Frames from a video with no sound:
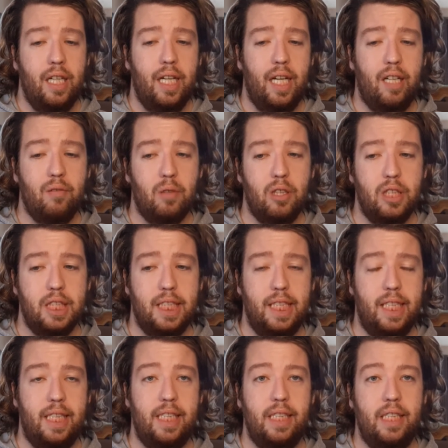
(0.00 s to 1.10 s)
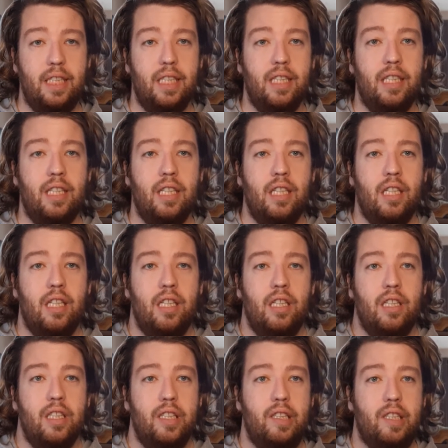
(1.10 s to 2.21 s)
And we're seeing,
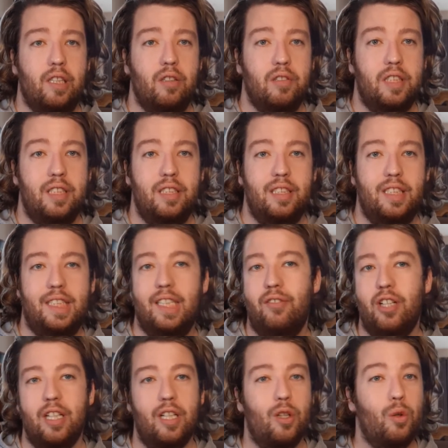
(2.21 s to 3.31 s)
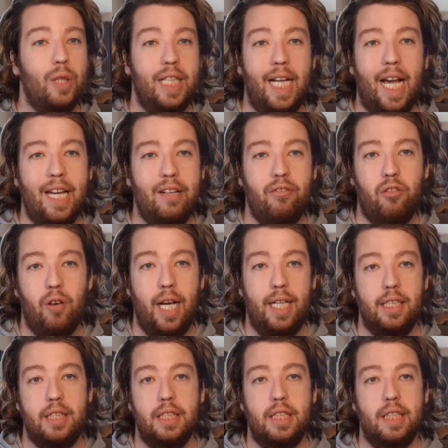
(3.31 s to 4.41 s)
you know, different creative
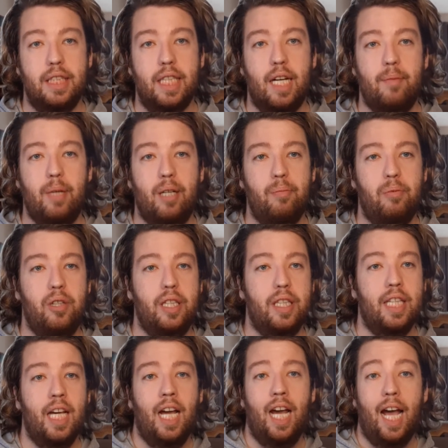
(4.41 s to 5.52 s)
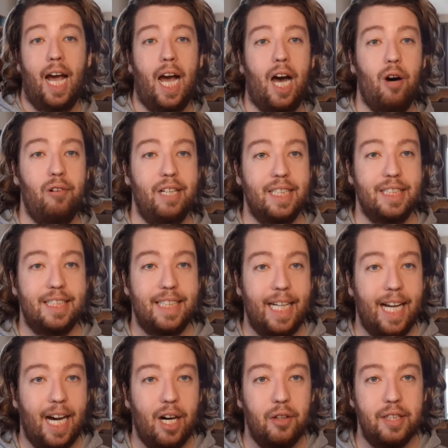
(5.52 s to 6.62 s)
ways to come up with how we can stay
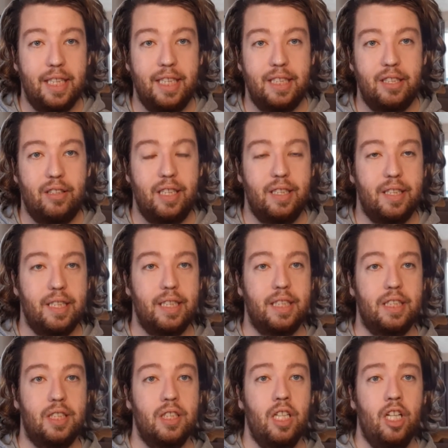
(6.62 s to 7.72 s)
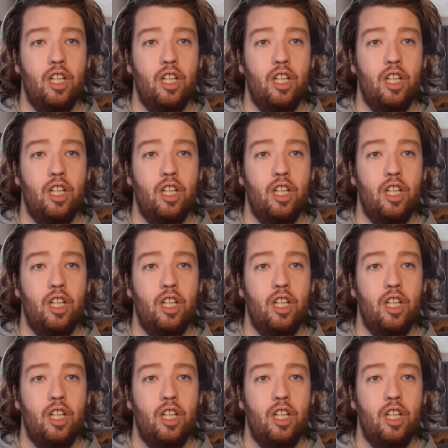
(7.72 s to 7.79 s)
healthy during this.